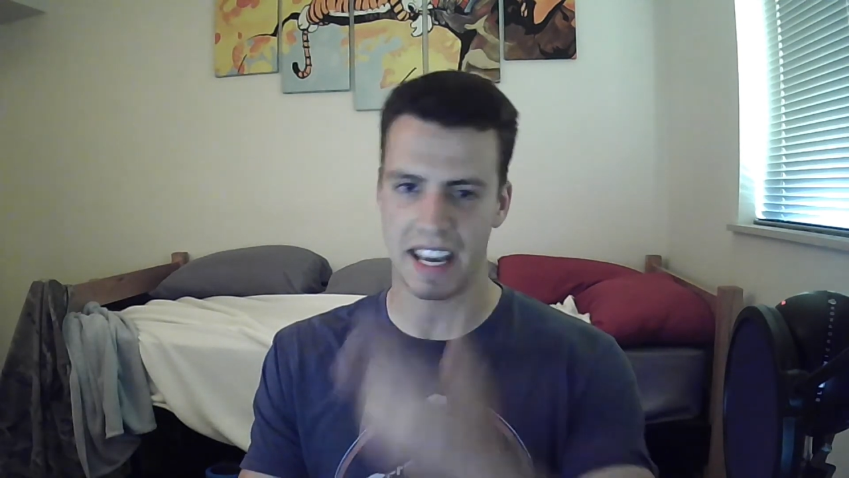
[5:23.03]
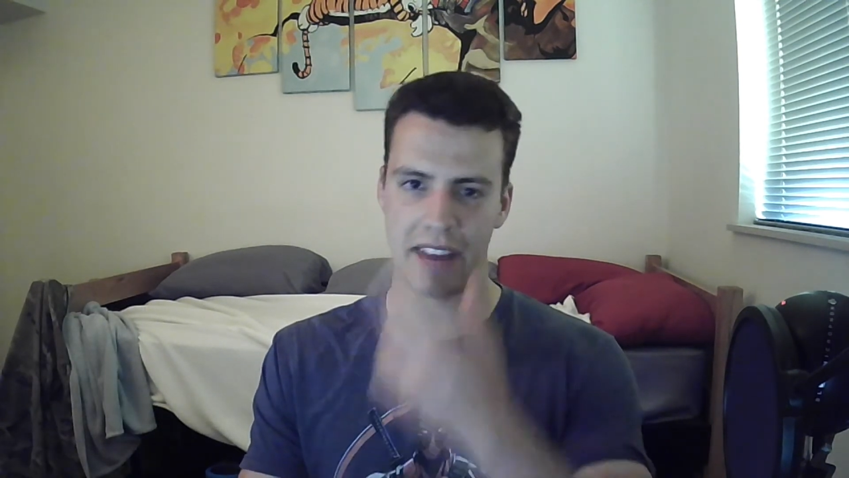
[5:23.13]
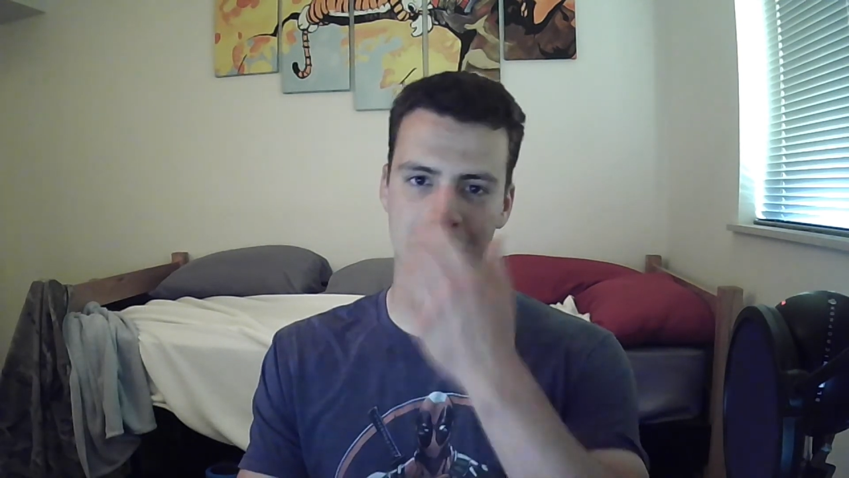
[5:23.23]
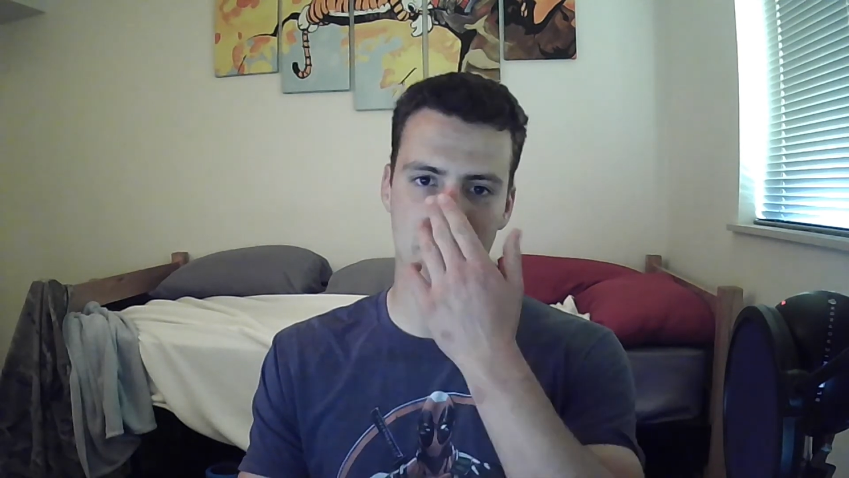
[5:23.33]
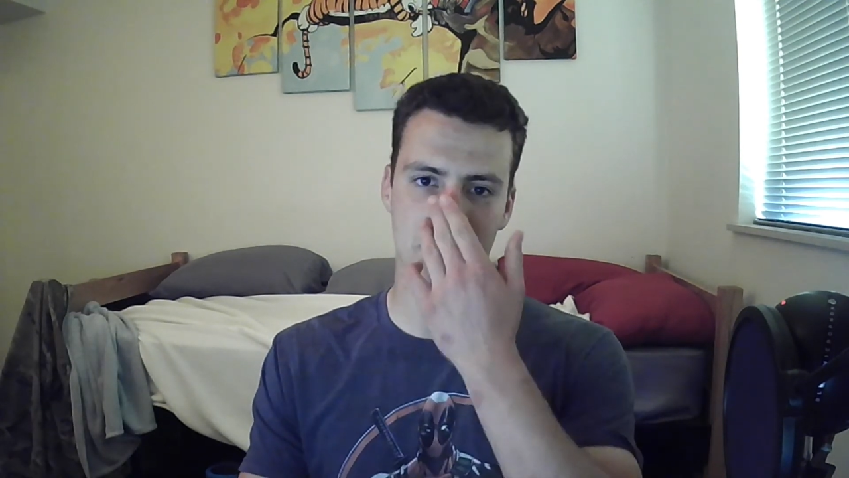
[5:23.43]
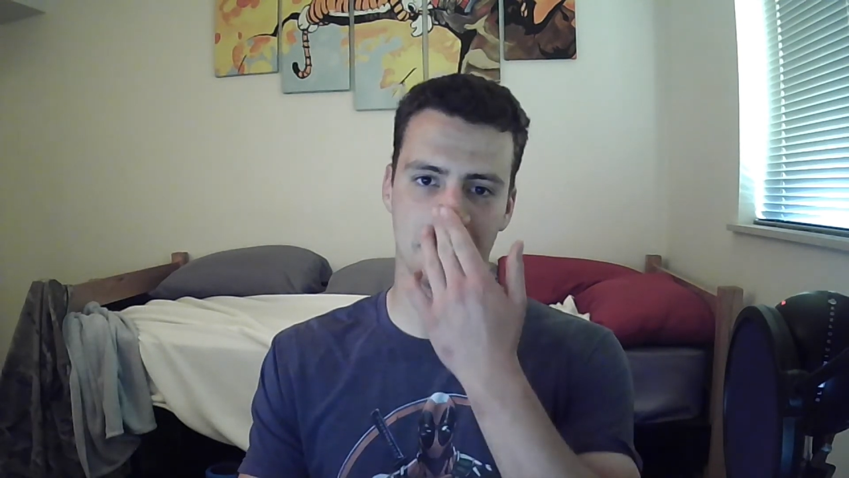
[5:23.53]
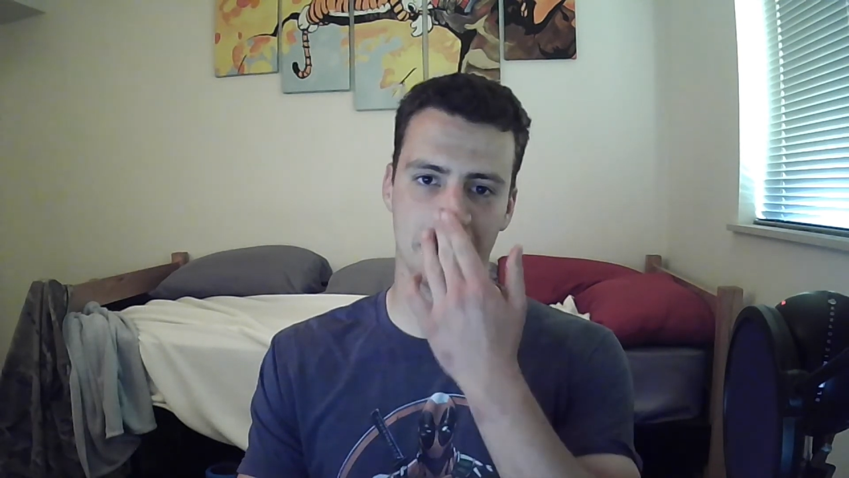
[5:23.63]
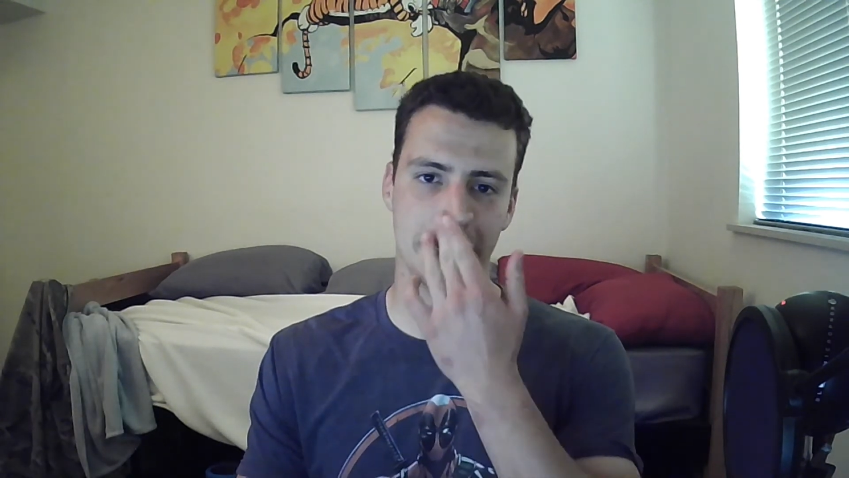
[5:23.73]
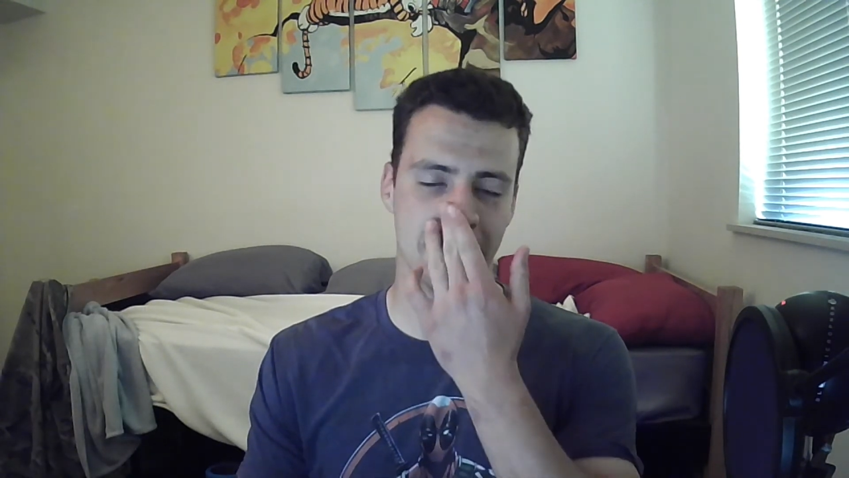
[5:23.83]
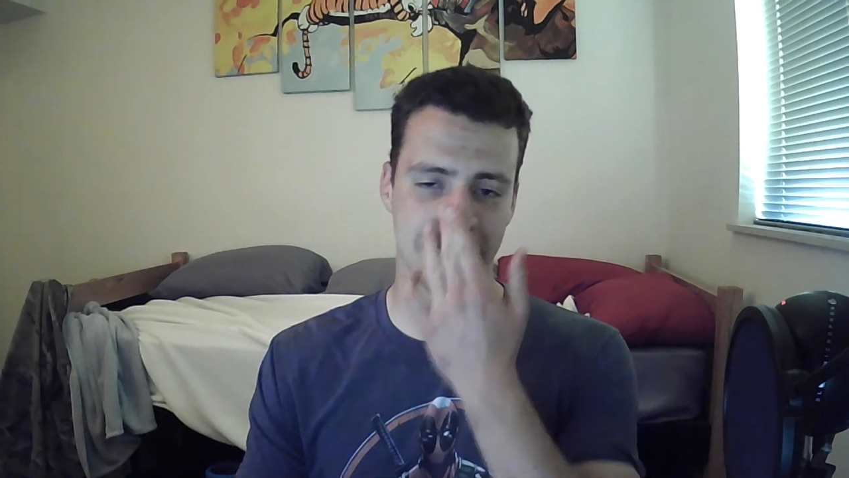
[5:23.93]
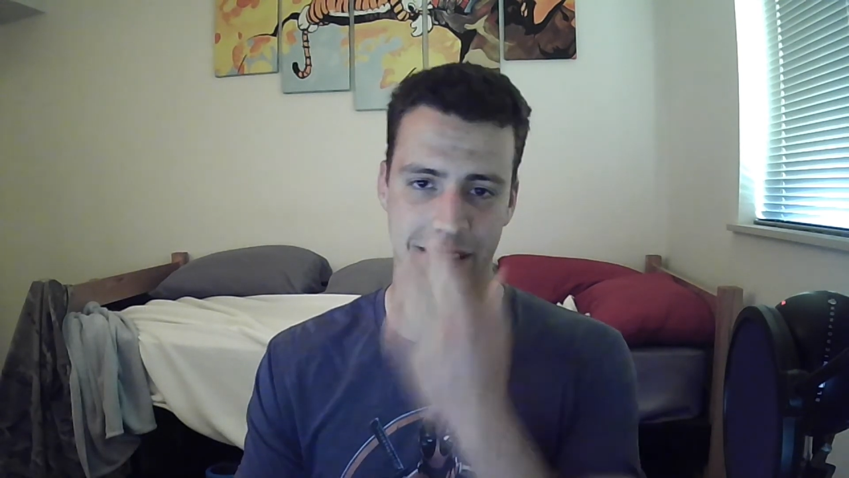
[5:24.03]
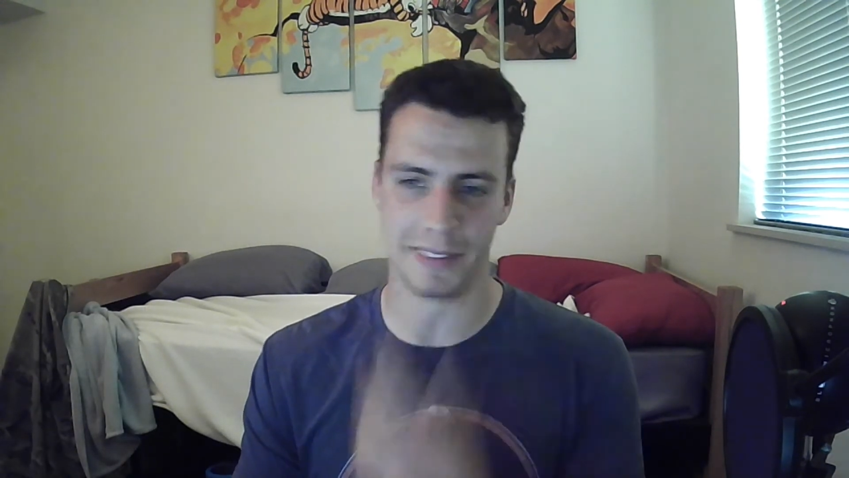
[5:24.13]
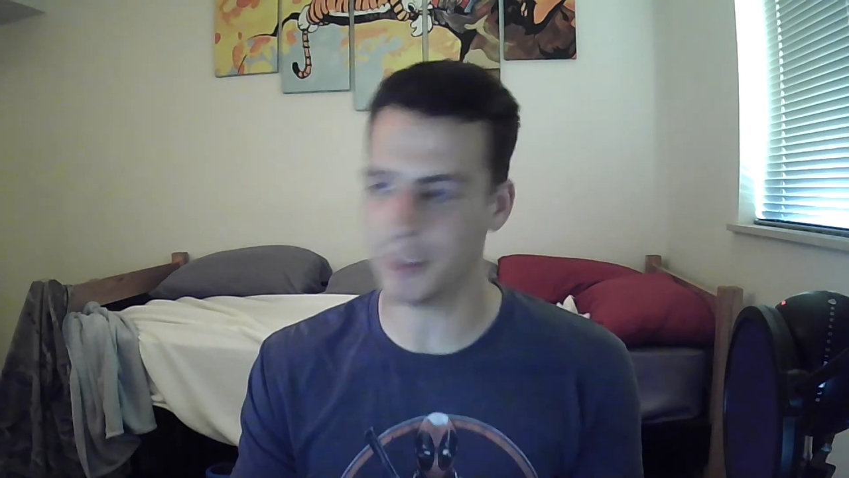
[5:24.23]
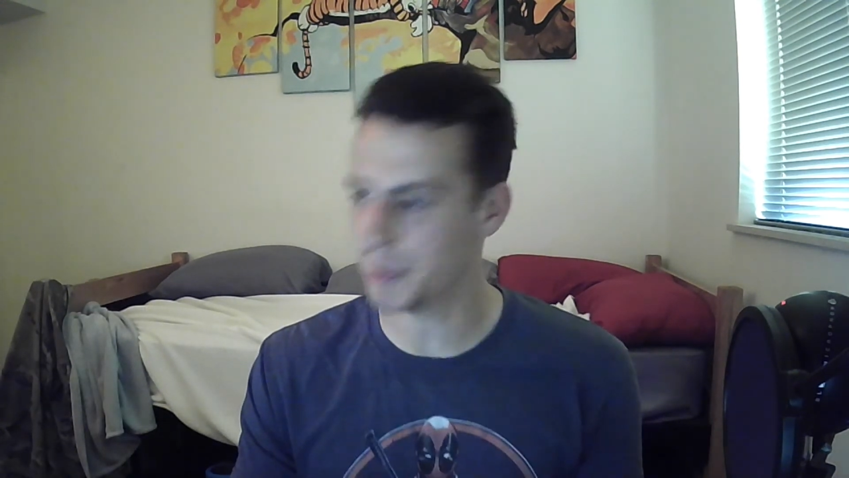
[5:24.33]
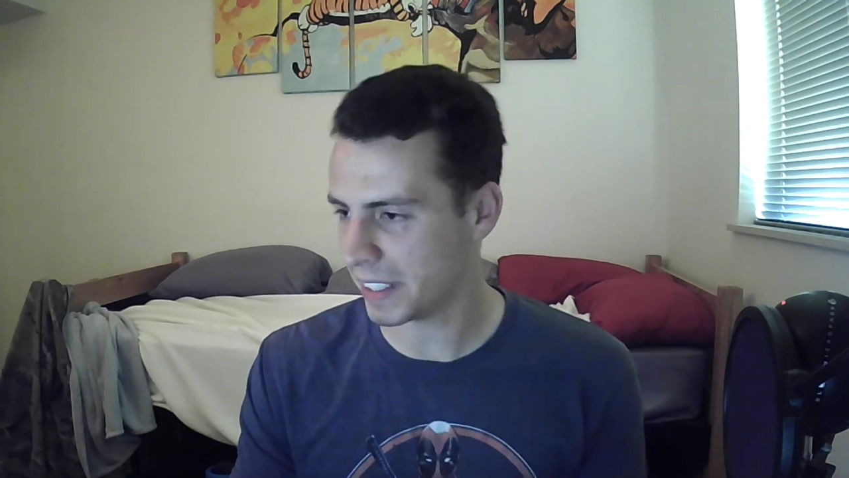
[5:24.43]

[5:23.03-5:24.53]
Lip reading: I have it open right now because I'm doing